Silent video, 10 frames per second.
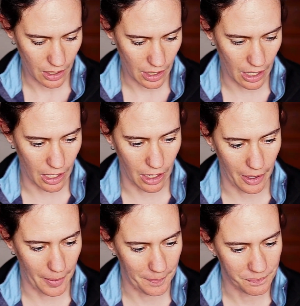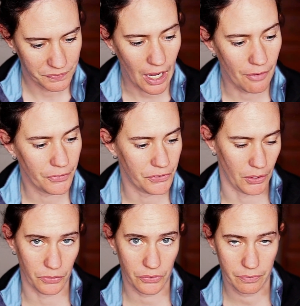Comfort
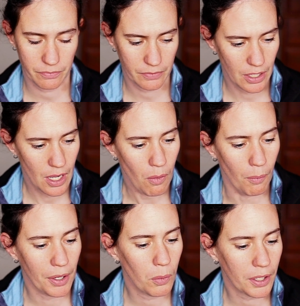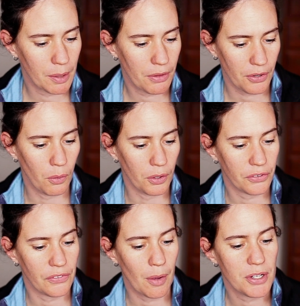zones. When we are working with our horse,
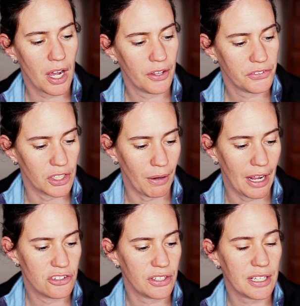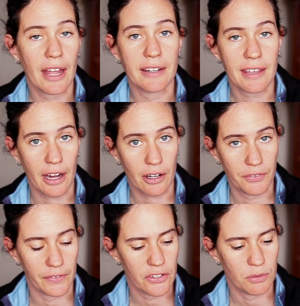it's up to us to gradually and
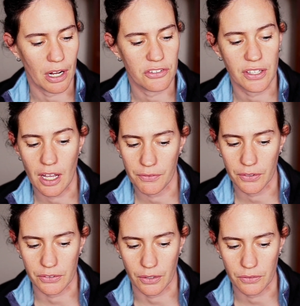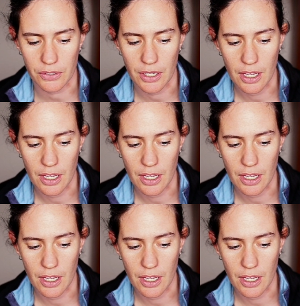carefully stretch the comfort zones.